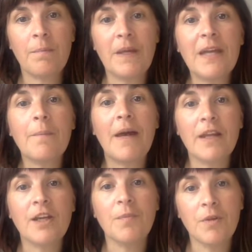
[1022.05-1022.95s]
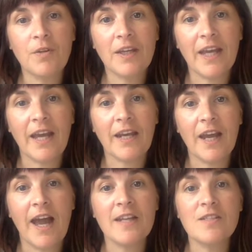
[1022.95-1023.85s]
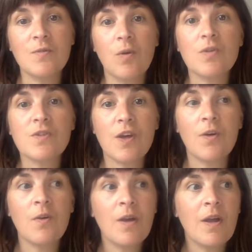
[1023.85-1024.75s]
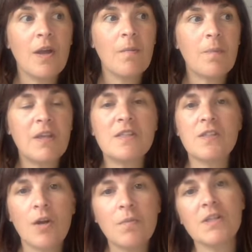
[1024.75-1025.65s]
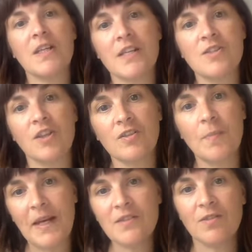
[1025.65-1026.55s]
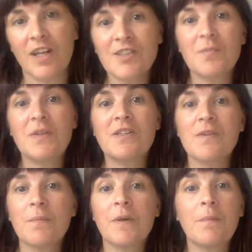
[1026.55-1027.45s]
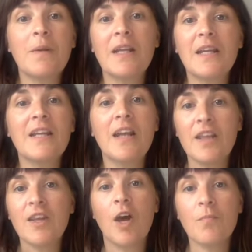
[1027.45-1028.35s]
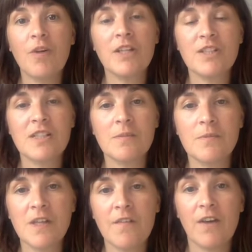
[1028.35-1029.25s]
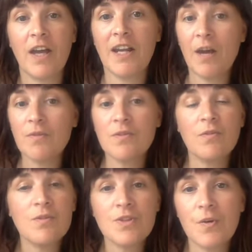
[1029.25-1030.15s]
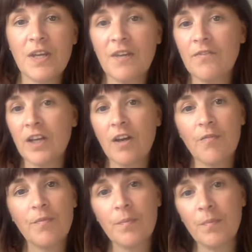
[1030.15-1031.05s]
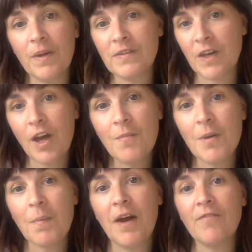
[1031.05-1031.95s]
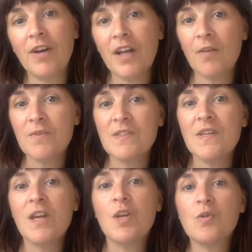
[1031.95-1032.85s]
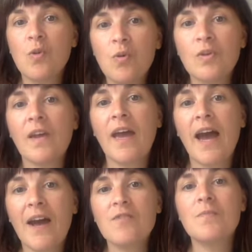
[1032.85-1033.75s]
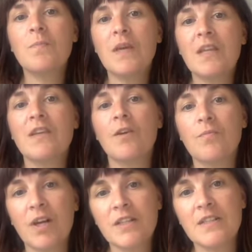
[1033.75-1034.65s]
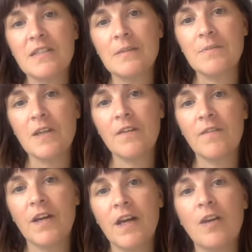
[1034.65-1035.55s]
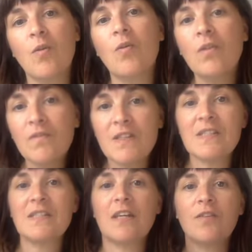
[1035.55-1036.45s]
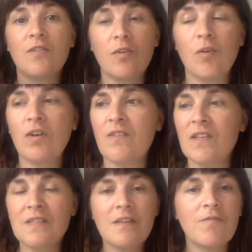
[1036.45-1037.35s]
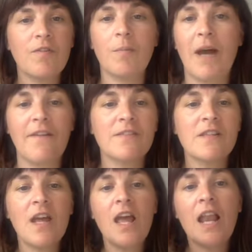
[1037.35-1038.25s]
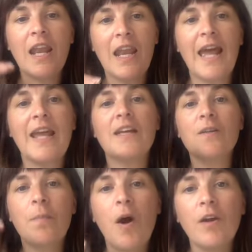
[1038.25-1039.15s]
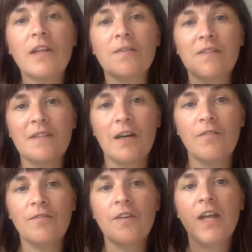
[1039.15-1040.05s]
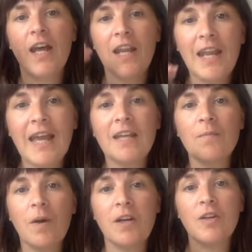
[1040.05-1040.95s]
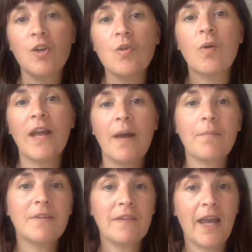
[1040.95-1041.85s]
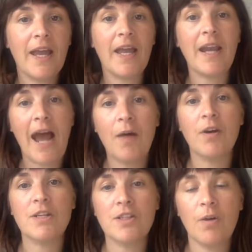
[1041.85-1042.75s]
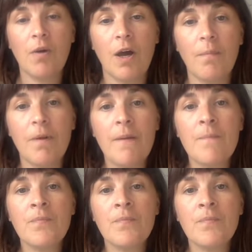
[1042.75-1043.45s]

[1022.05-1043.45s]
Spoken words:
be a better communicator and to also be so much less judgmental, like to be completely like the unprejudiced observer. And that was also a gift I got from as a homeopath, right? I was taught how to be the unprejudiced observer, and all of these skills and all of these different paths layered upon itself and layered upon in who I am today and how I show up.